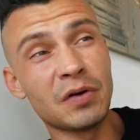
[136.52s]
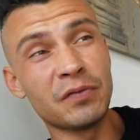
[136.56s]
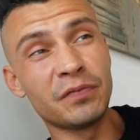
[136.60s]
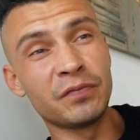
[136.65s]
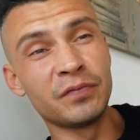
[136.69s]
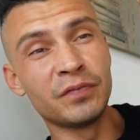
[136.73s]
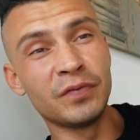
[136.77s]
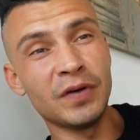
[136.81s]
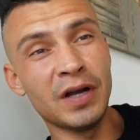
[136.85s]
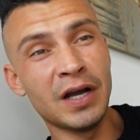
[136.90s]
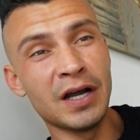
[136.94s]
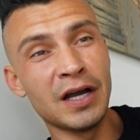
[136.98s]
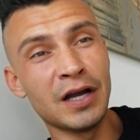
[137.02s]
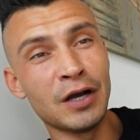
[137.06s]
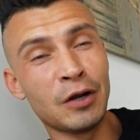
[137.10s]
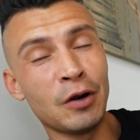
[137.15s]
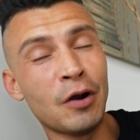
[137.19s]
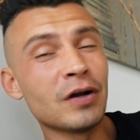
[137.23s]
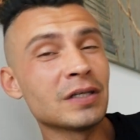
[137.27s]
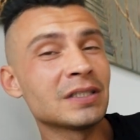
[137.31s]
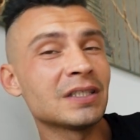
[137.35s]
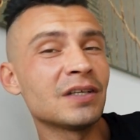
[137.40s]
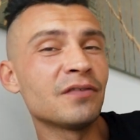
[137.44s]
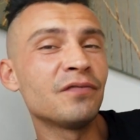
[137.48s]
of uh,
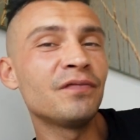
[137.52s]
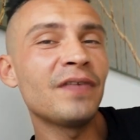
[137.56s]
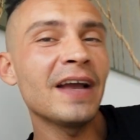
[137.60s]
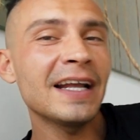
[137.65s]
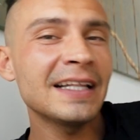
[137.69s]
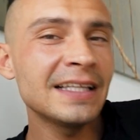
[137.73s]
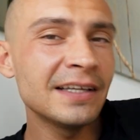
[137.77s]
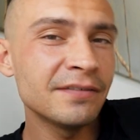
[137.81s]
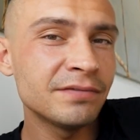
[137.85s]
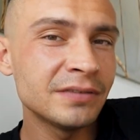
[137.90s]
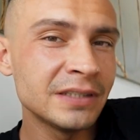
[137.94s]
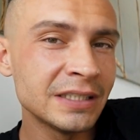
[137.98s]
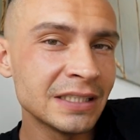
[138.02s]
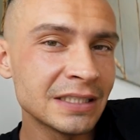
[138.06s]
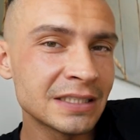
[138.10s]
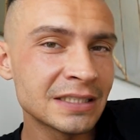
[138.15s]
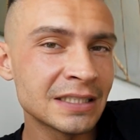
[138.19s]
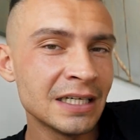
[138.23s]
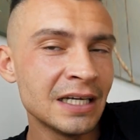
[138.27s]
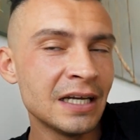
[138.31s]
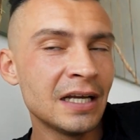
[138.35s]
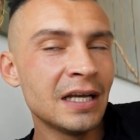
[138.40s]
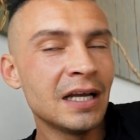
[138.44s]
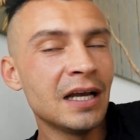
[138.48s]
cost
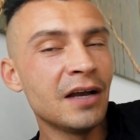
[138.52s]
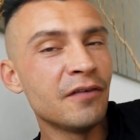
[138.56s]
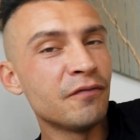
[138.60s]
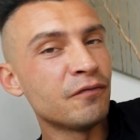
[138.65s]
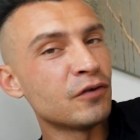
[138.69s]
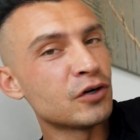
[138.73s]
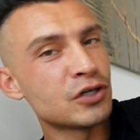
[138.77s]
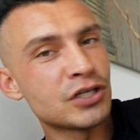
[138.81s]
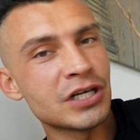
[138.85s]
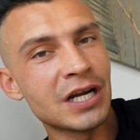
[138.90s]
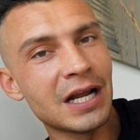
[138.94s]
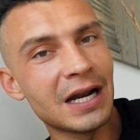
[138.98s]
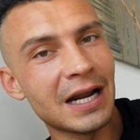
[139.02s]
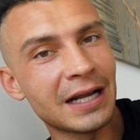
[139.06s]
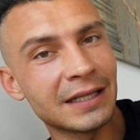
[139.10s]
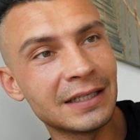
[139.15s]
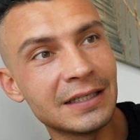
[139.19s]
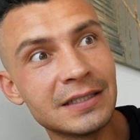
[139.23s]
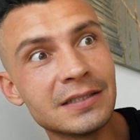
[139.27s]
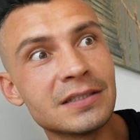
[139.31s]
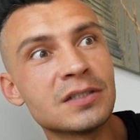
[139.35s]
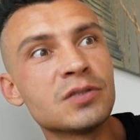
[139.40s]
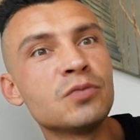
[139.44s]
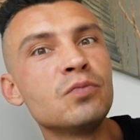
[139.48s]
effectiveness, uh, Virgin
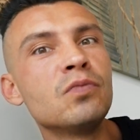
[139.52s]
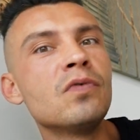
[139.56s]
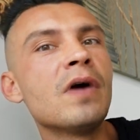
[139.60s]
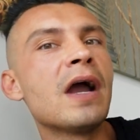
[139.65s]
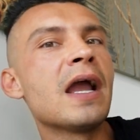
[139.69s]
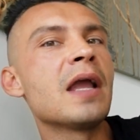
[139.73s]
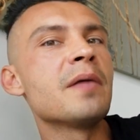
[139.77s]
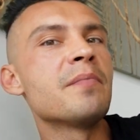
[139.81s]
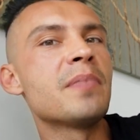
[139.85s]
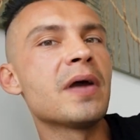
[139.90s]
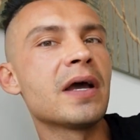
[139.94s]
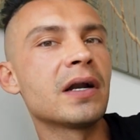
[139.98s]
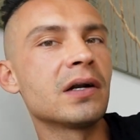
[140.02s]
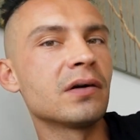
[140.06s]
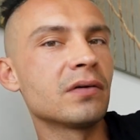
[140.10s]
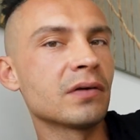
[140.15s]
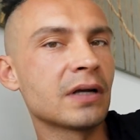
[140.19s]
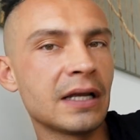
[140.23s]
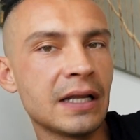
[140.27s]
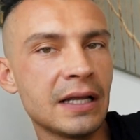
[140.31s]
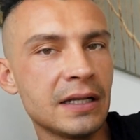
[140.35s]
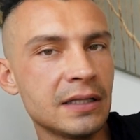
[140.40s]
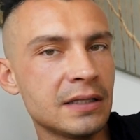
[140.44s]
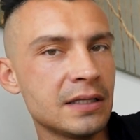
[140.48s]
Galactic is way better.
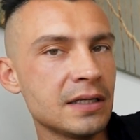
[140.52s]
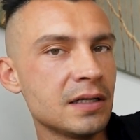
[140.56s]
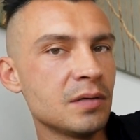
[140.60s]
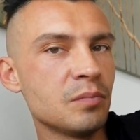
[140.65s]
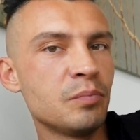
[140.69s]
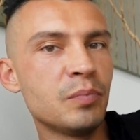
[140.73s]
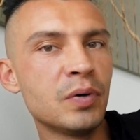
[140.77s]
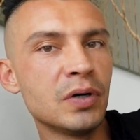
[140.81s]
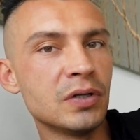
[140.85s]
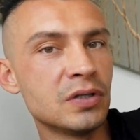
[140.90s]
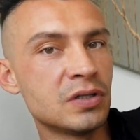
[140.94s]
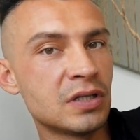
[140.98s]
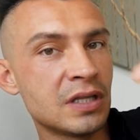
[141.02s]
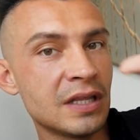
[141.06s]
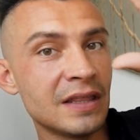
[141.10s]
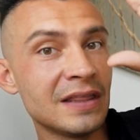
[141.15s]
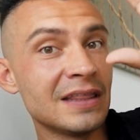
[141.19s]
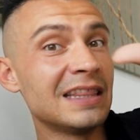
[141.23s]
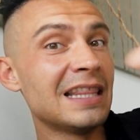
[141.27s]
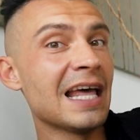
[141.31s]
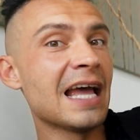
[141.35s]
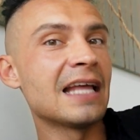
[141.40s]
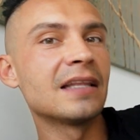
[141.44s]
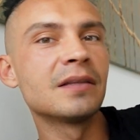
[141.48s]
Okay, they didn't put
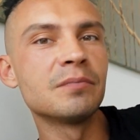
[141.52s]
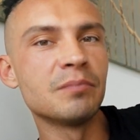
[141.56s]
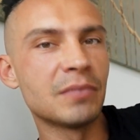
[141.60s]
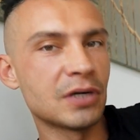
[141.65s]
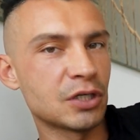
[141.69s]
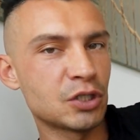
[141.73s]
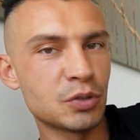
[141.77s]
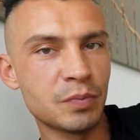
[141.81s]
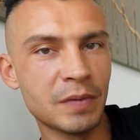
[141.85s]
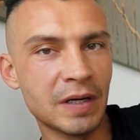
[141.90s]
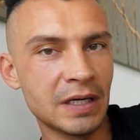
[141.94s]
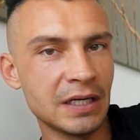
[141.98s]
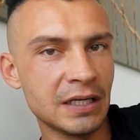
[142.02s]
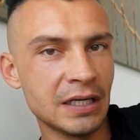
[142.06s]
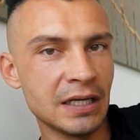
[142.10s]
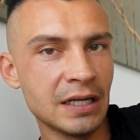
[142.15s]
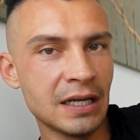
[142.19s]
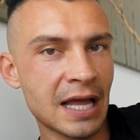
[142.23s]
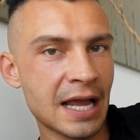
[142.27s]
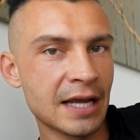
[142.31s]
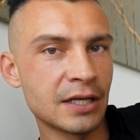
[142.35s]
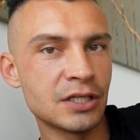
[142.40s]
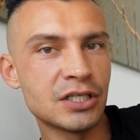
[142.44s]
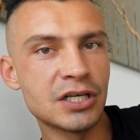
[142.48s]
that much money
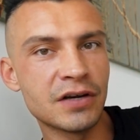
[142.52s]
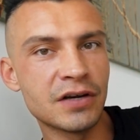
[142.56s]
like